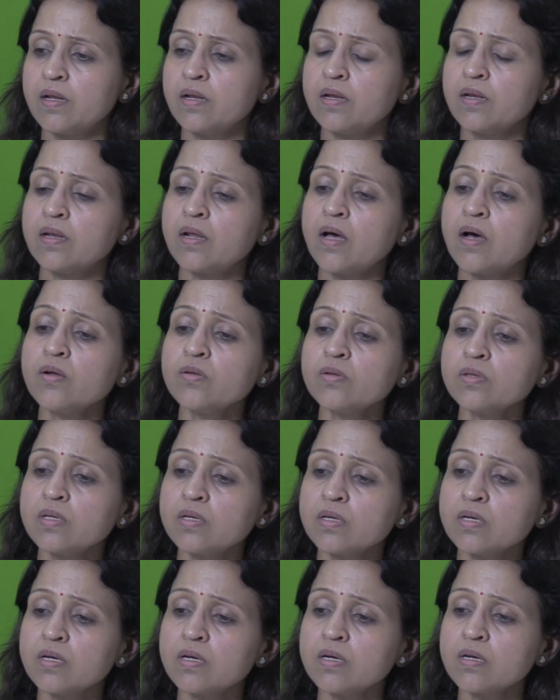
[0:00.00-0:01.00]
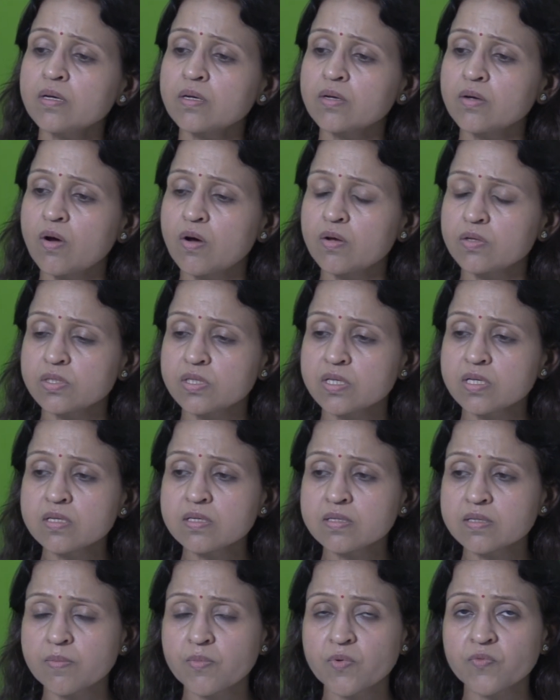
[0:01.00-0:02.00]
Now
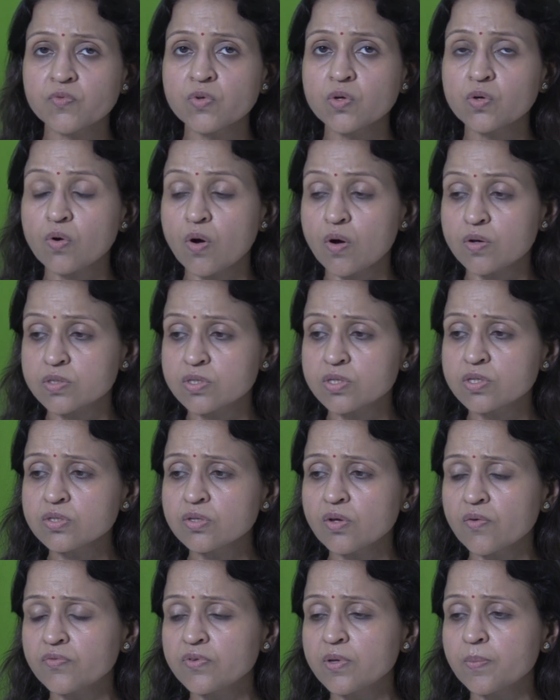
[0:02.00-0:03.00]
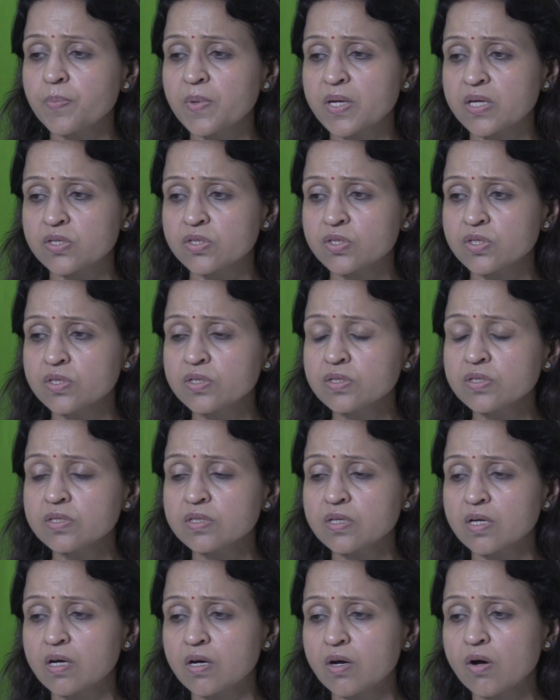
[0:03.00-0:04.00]
some of the causes of the patients
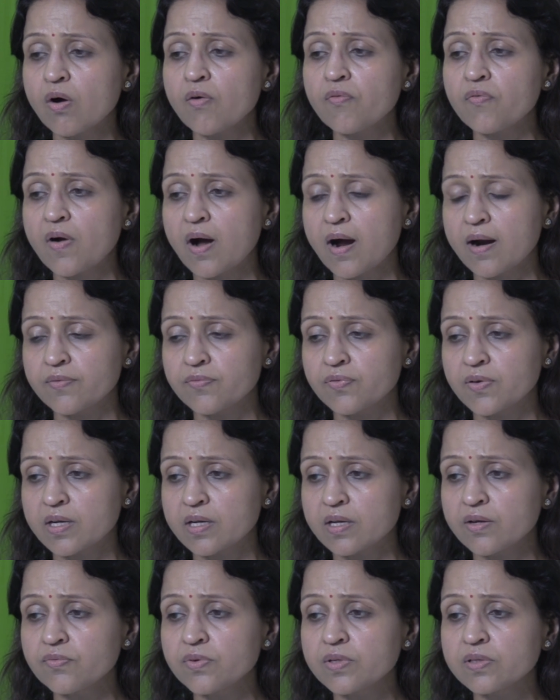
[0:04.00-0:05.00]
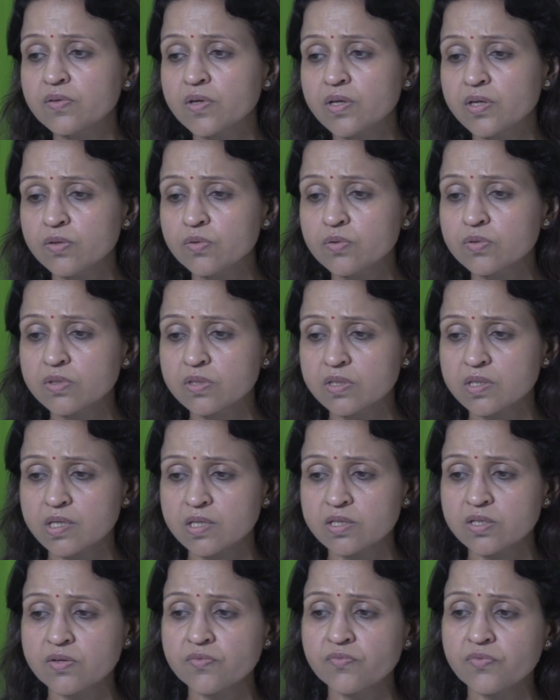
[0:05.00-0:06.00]
of heart failure with reduced
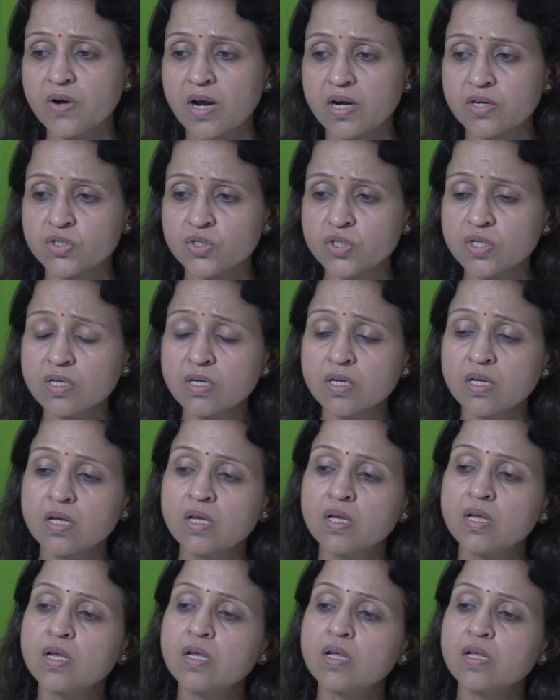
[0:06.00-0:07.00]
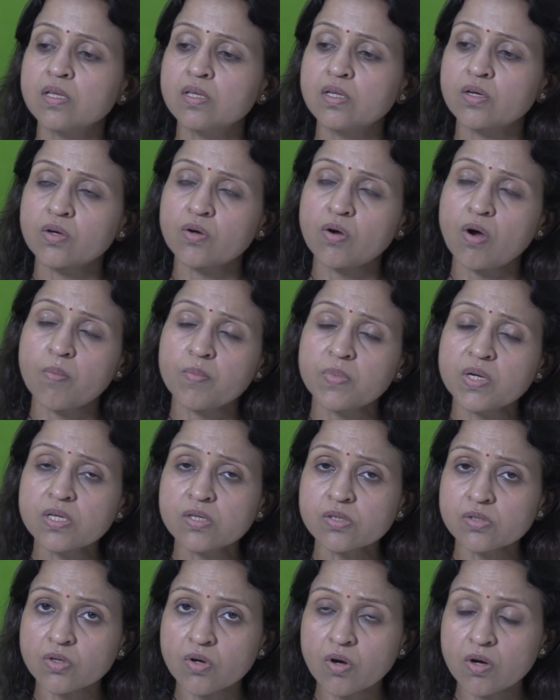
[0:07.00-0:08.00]
ejection fraction. The
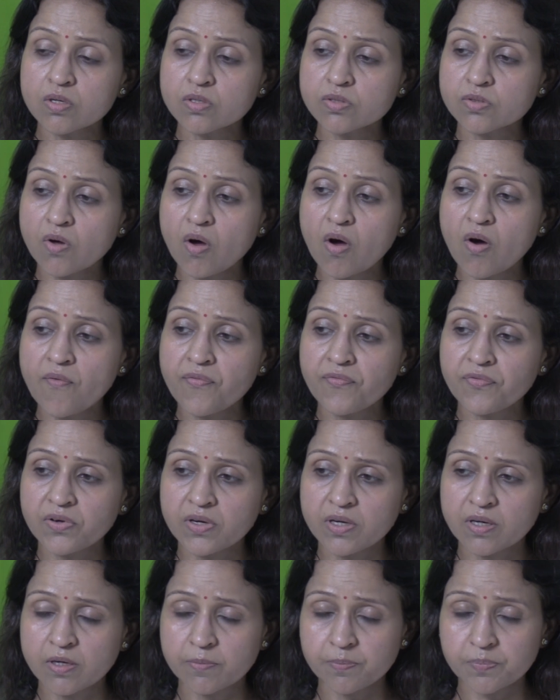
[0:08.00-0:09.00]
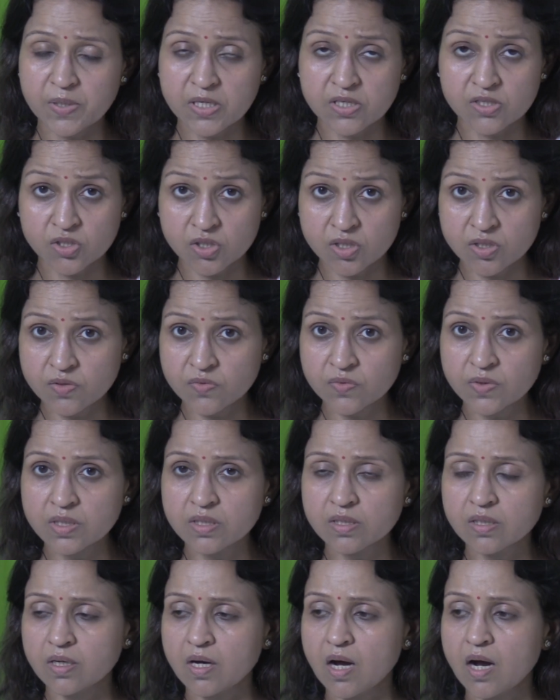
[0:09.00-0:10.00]
commonest cause of patients
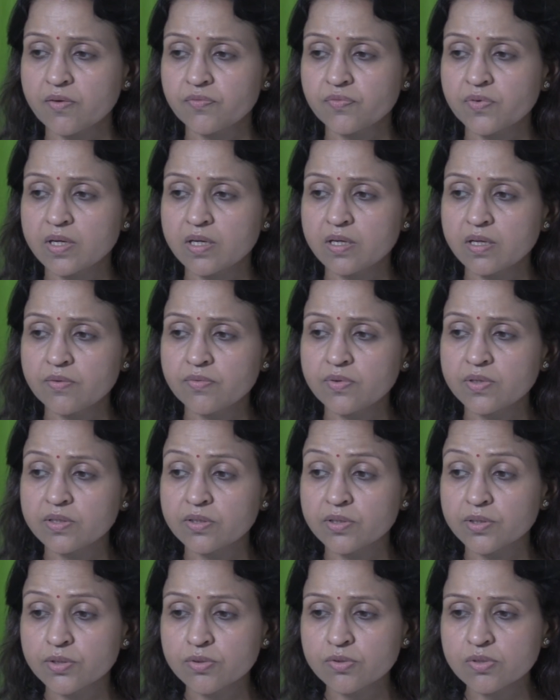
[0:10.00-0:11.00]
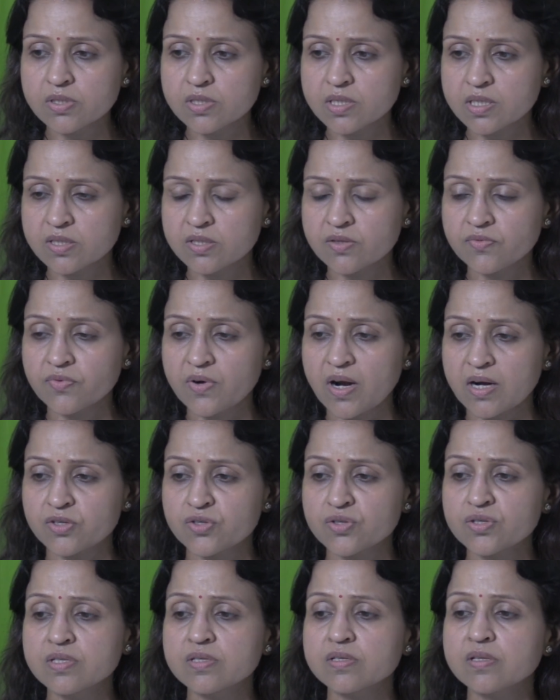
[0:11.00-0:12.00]
with heart failure with reduced ejection
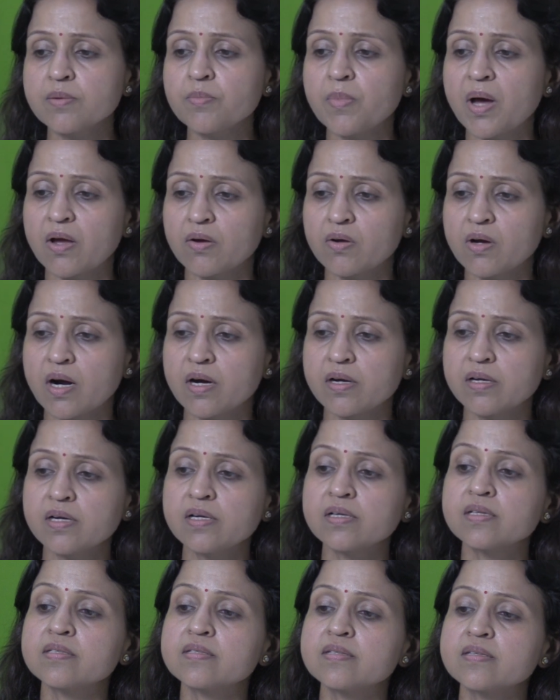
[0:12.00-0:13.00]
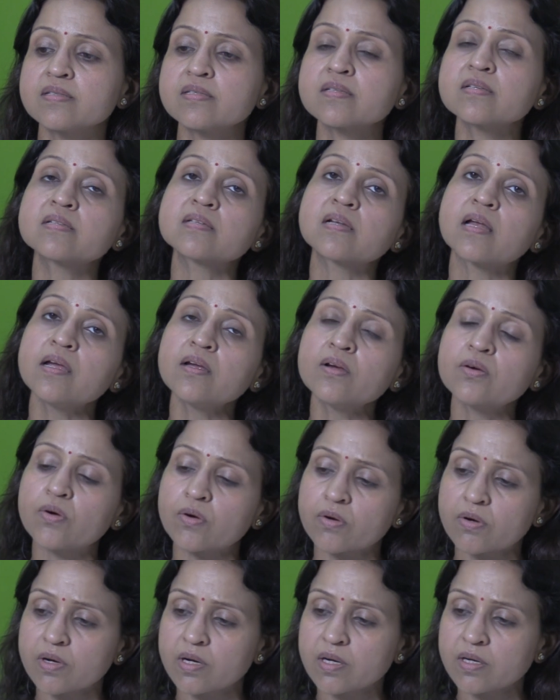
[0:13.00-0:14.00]
fraction is the myocardial diseases like
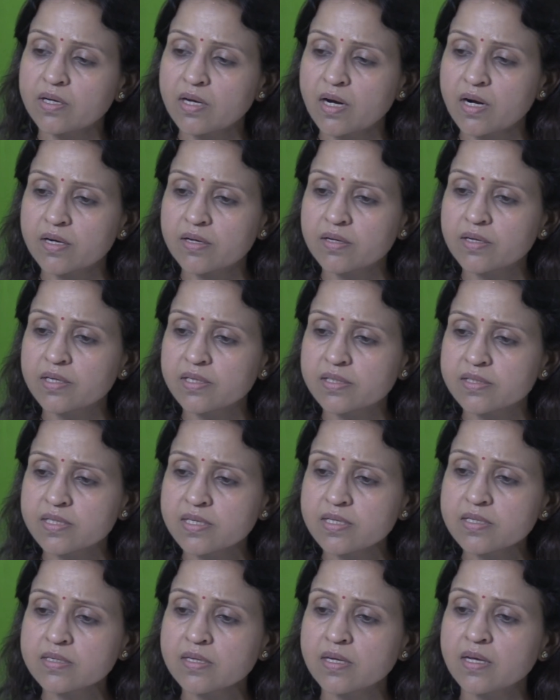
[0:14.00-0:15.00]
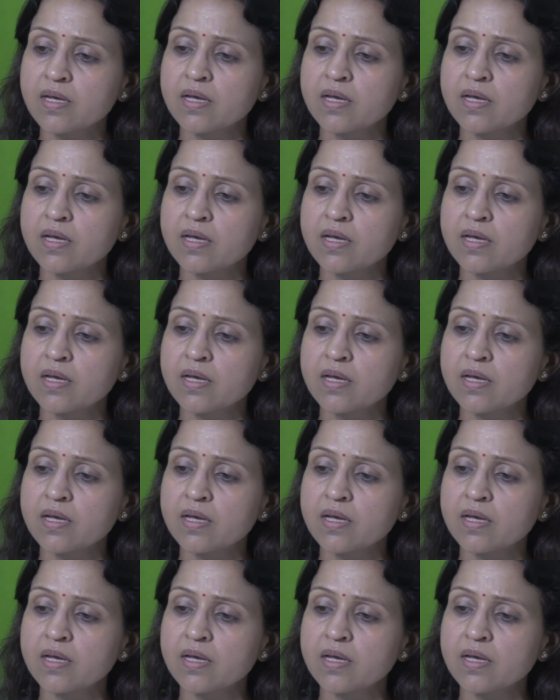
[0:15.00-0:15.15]
coronary artery disease.